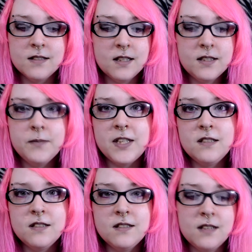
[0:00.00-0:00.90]
Not too
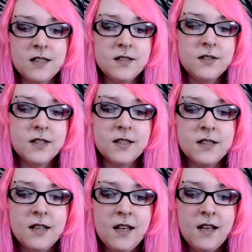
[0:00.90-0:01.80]
much, not too
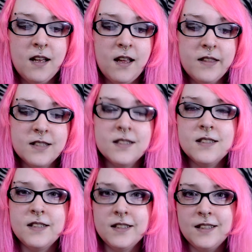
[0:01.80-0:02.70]
little, and this
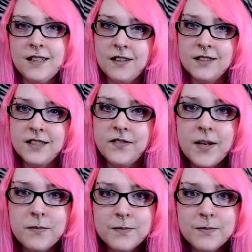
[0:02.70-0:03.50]
is certainly an all-day vape.